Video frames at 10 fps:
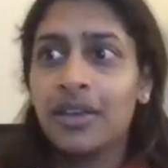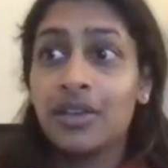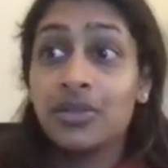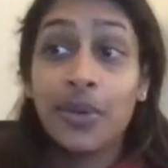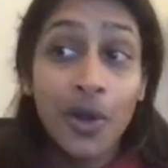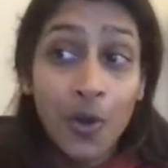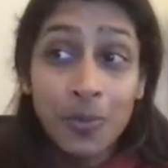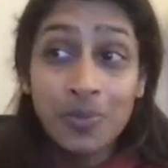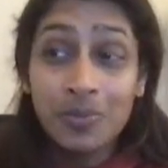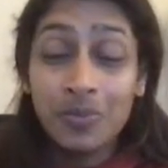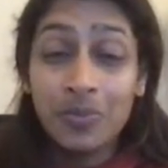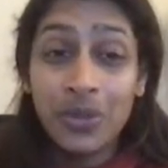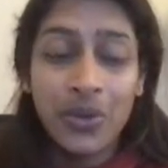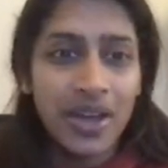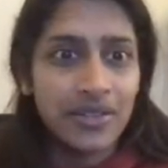So I hope
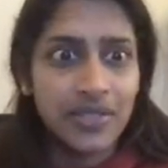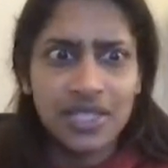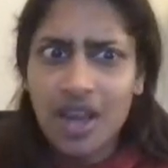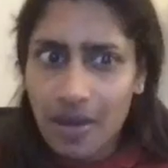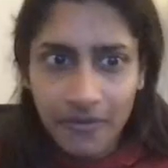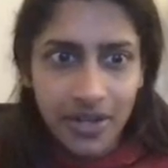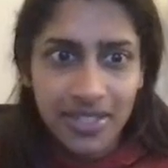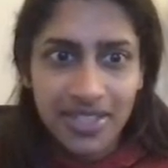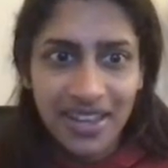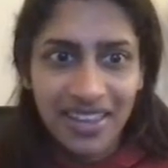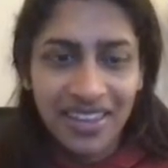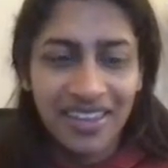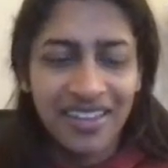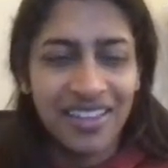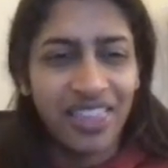you kind of stopped for a
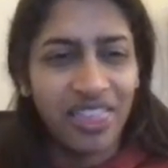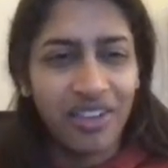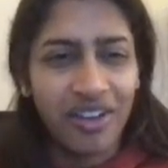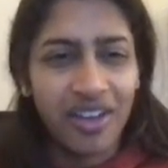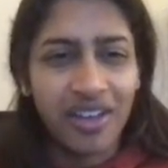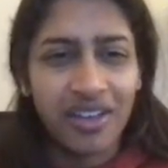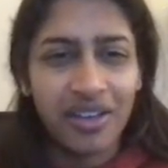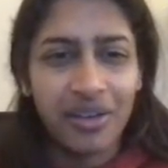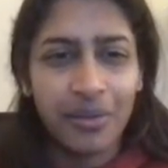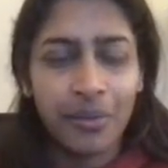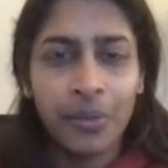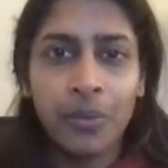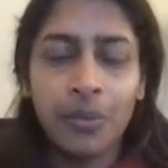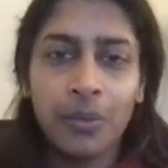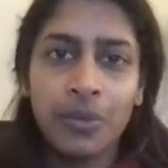second and thought,
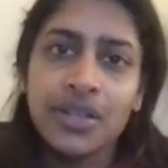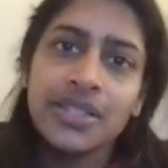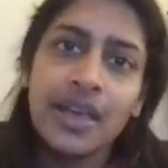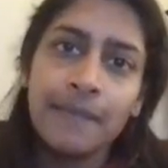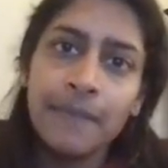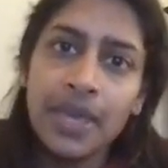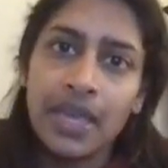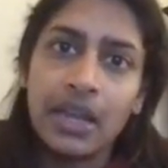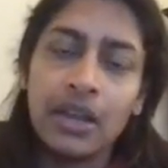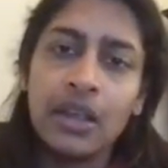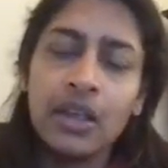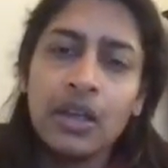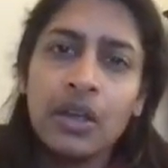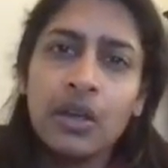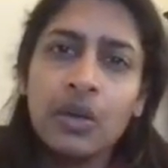well, what does that mean?
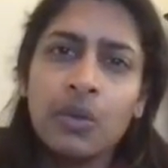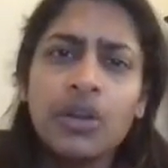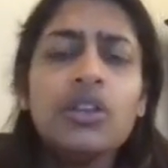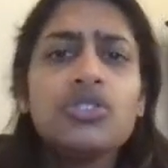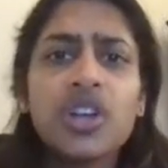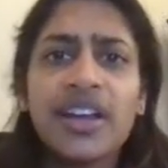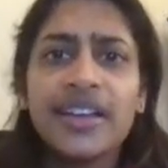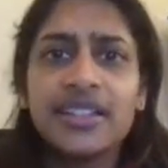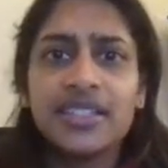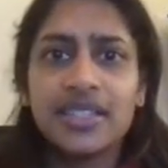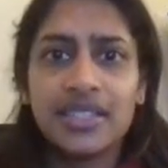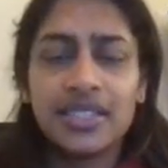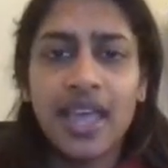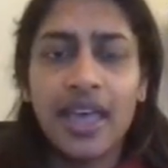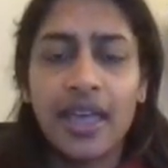What are you trying to
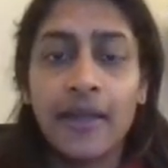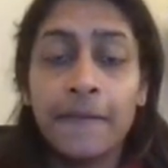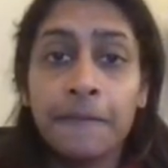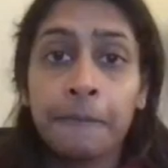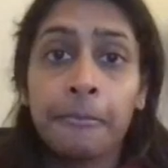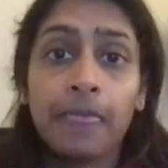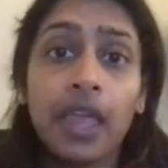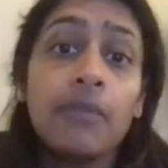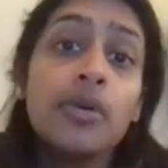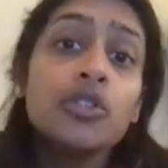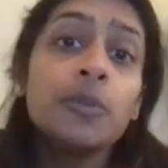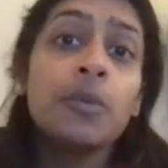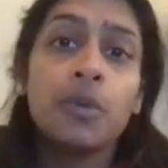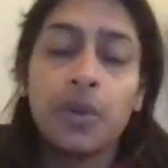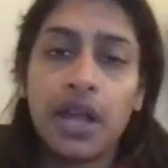say? And most
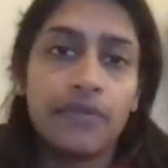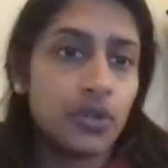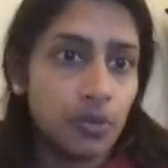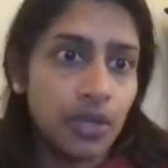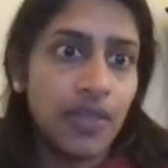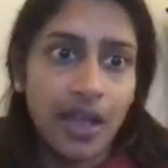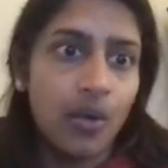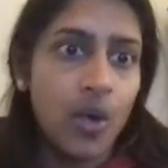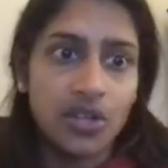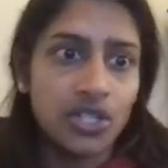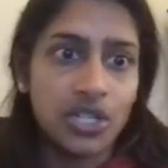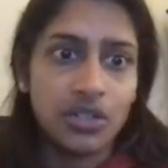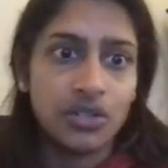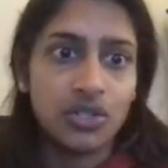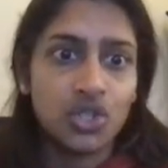people would have to read that
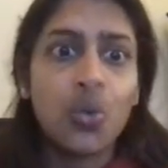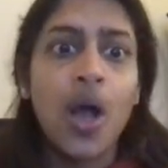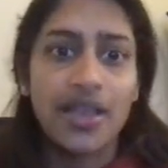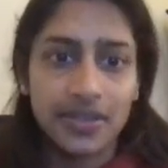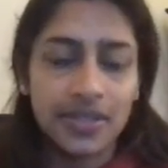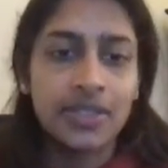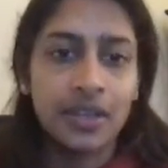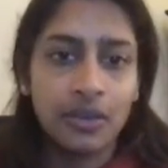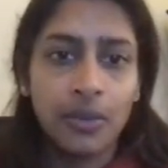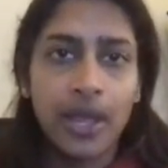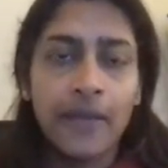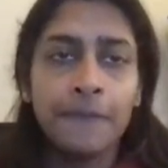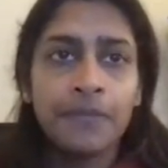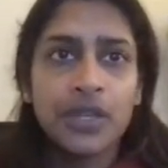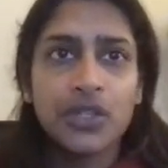question twice,
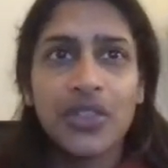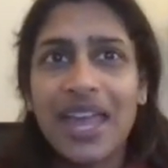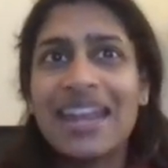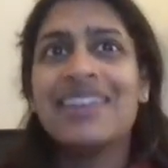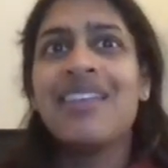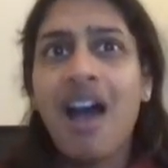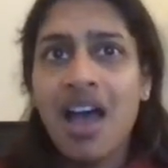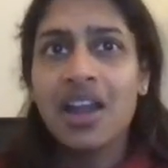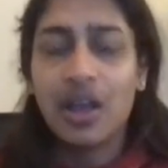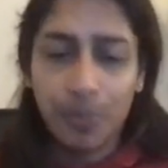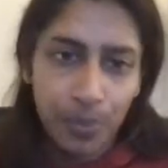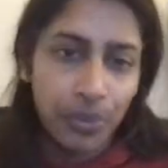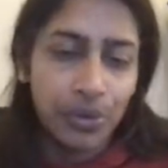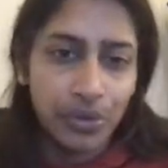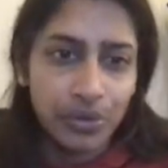right? So that not
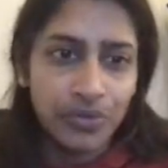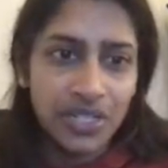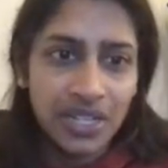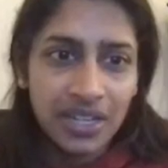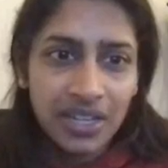approved